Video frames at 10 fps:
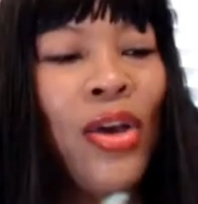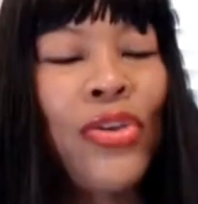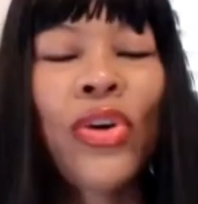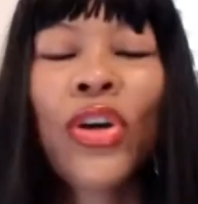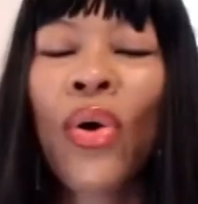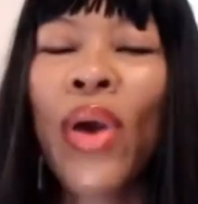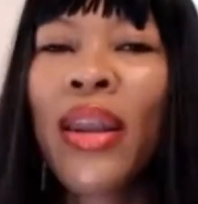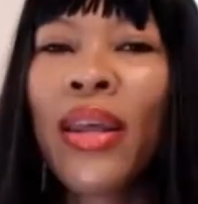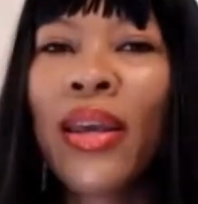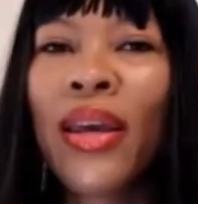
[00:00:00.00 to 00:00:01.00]
you could go
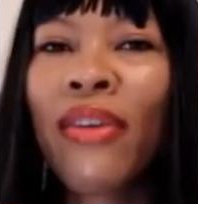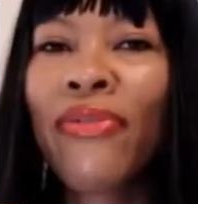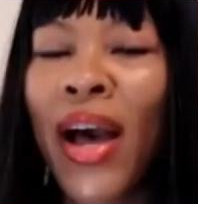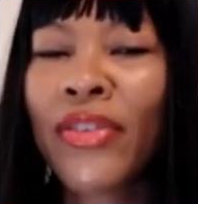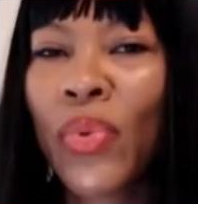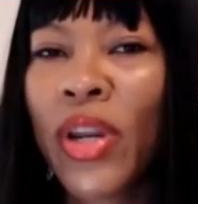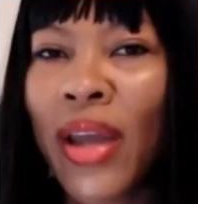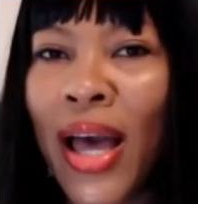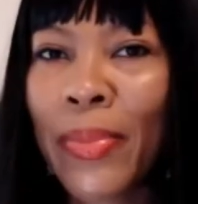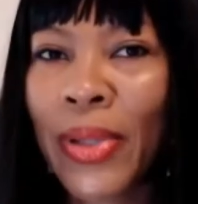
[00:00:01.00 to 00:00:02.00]
ahead and get a
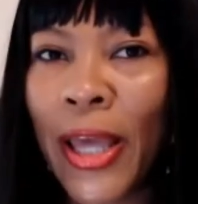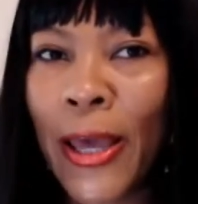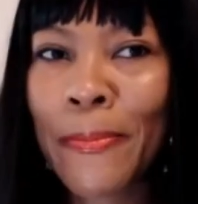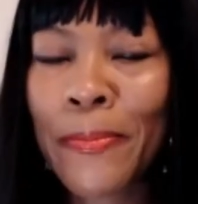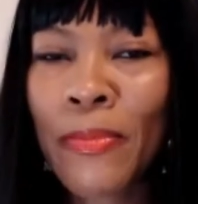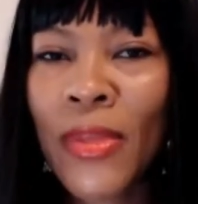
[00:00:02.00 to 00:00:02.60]
529 plan